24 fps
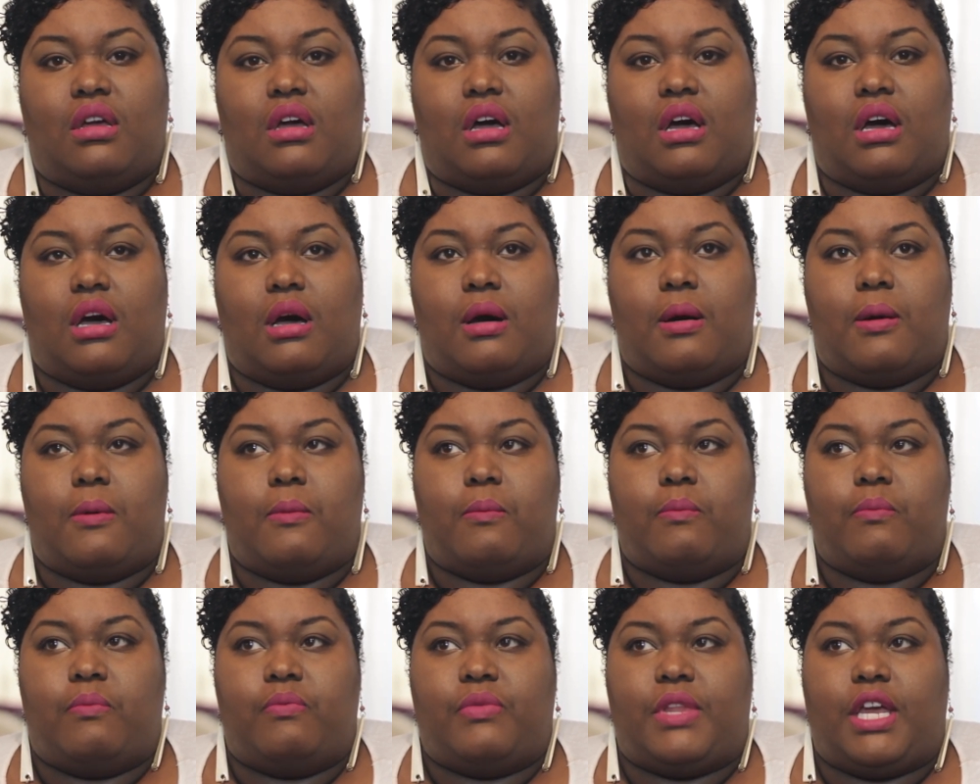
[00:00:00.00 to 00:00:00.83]

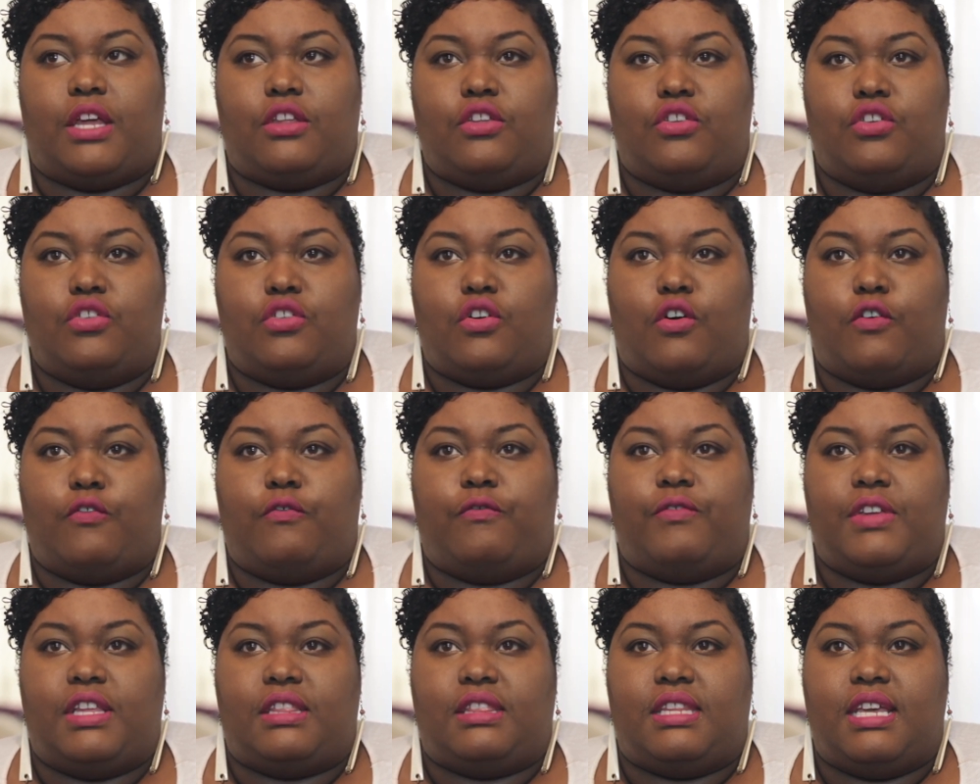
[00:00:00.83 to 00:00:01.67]
That you don't
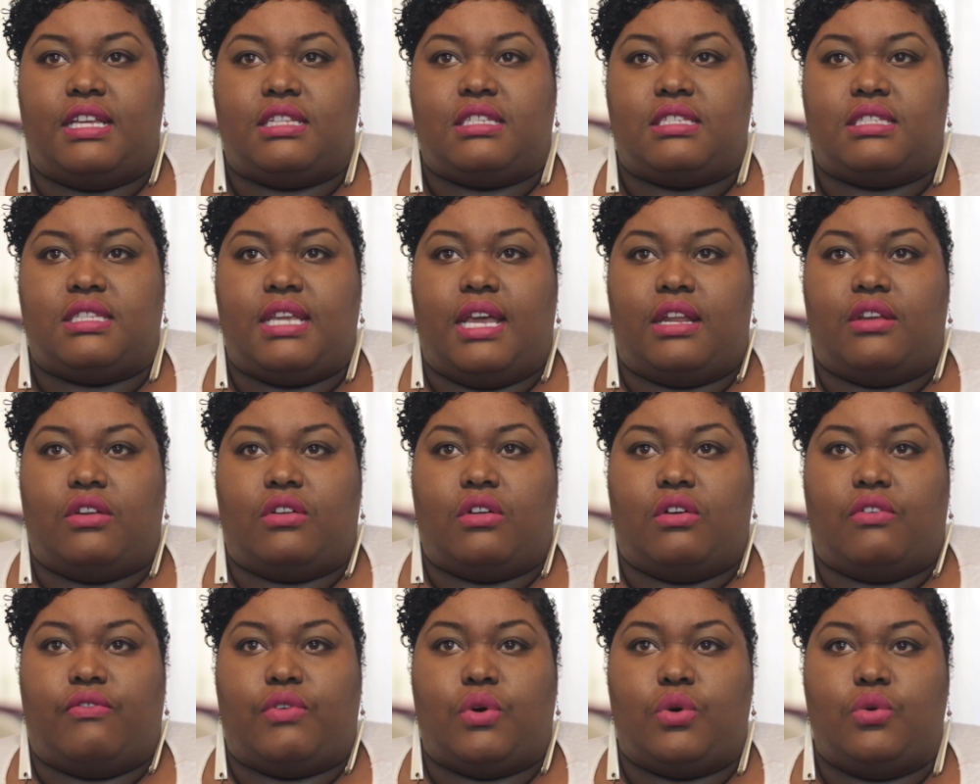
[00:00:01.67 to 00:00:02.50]
fit that standard
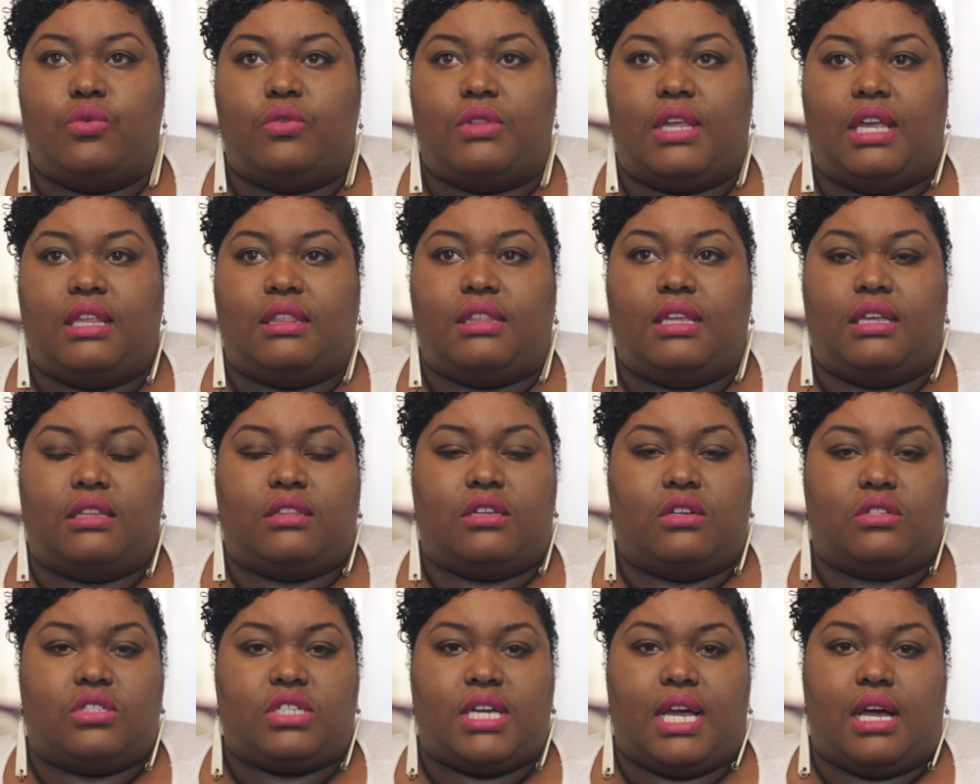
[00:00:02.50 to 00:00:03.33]
of who they think
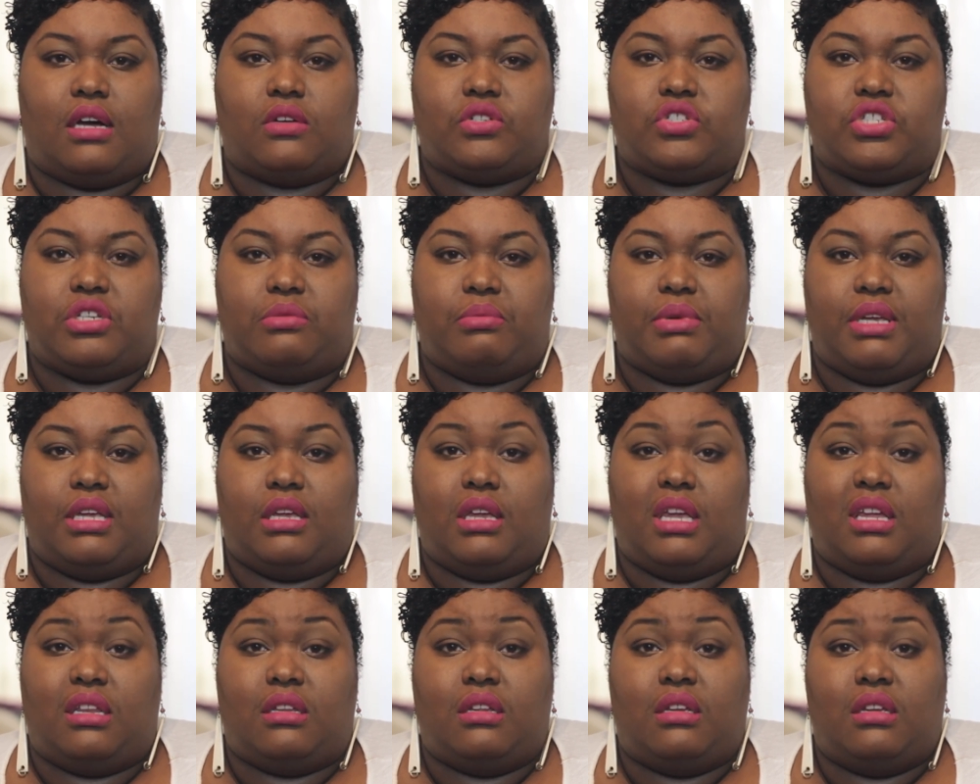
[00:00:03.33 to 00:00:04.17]
their child should
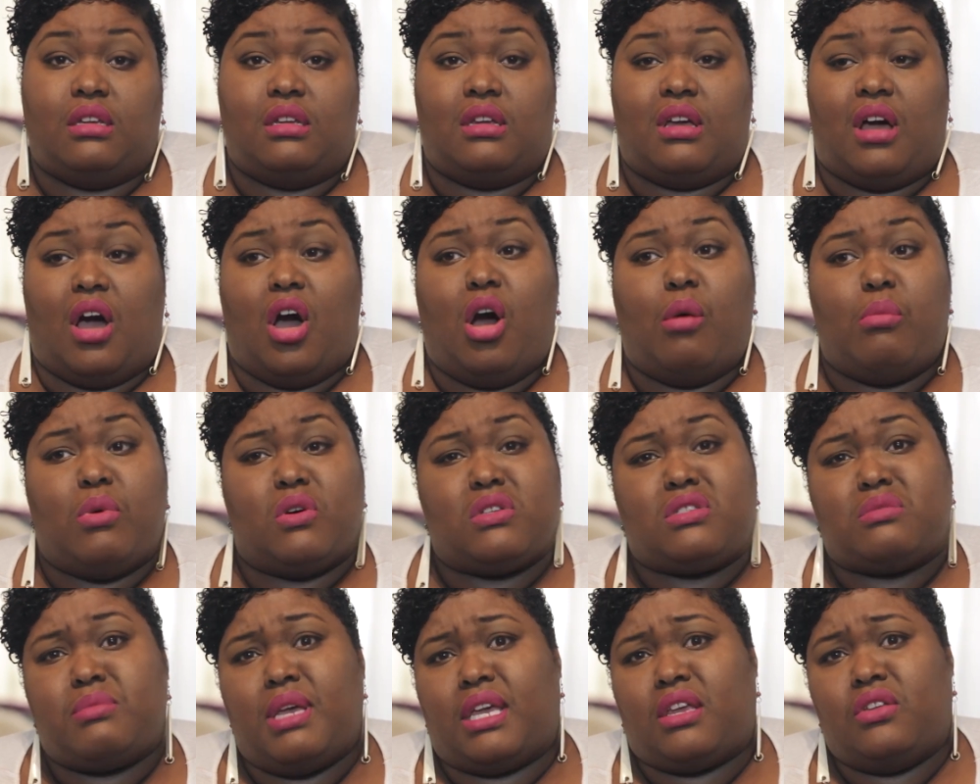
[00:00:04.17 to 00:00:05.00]
be, and
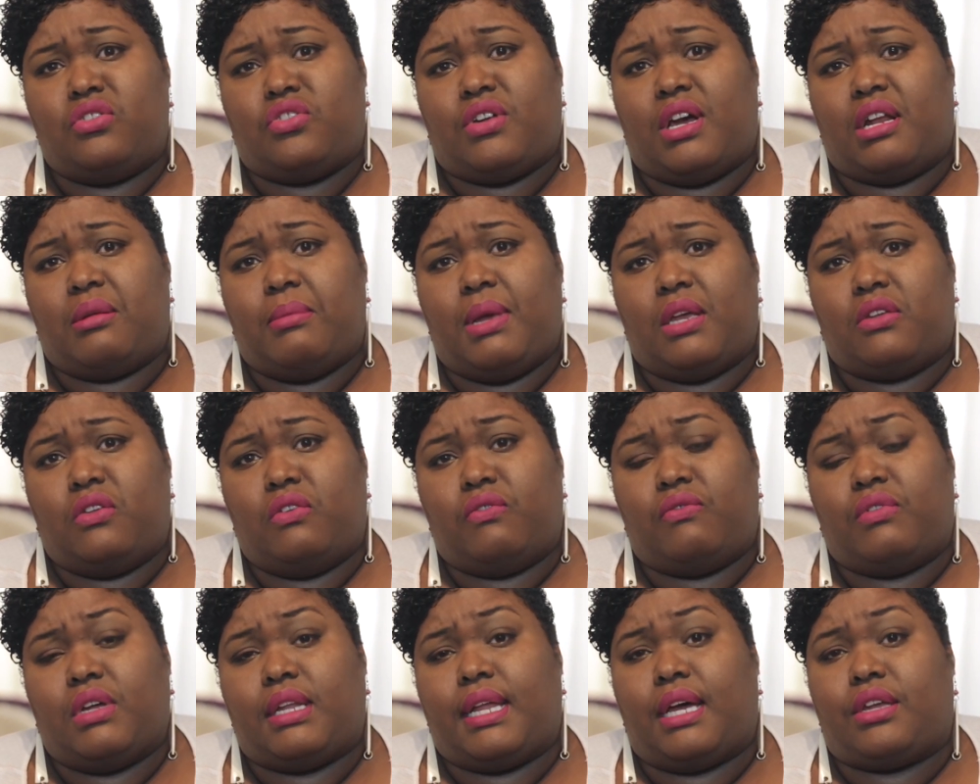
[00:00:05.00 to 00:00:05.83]
almost trying to make you
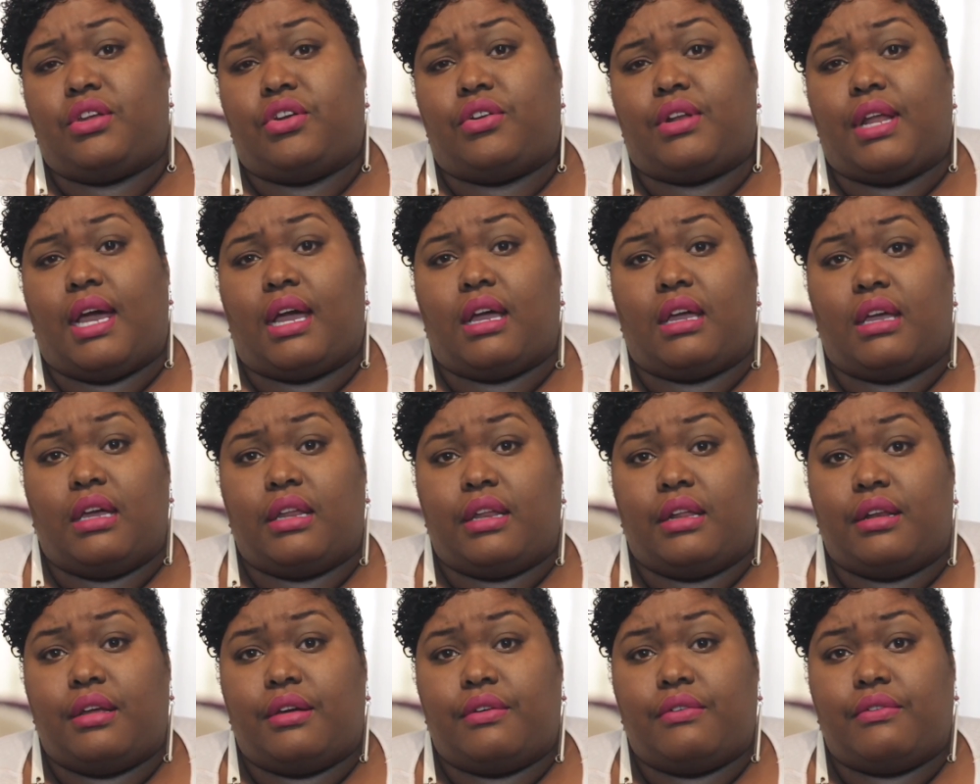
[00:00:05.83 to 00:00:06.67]
feel like you're not good
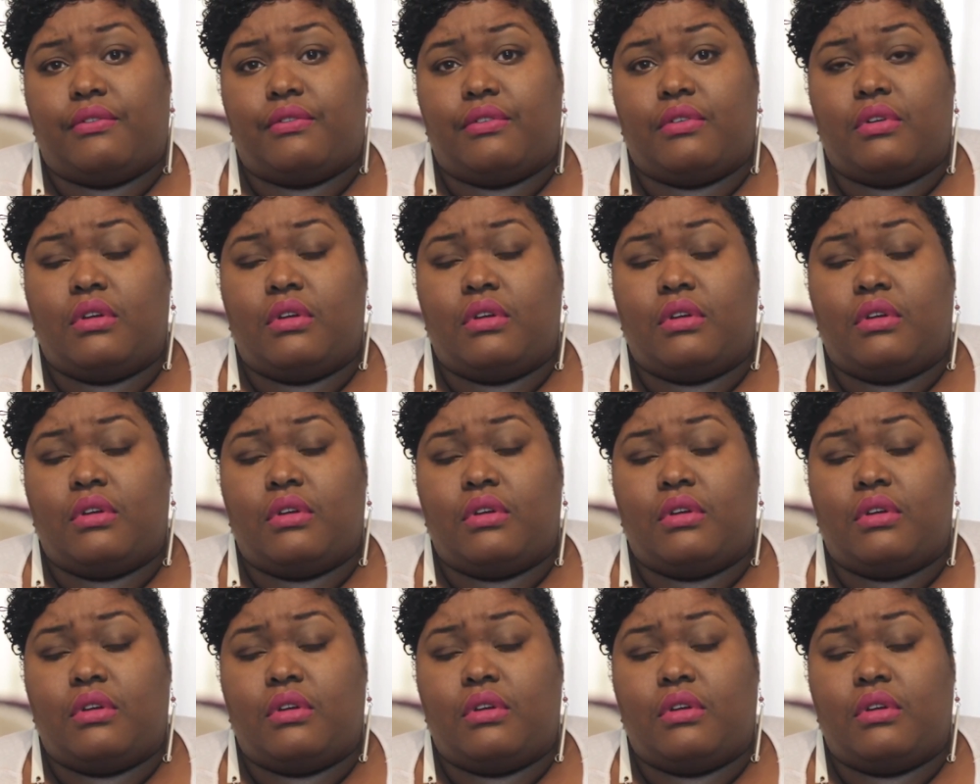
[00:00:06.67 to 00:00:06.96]
enough.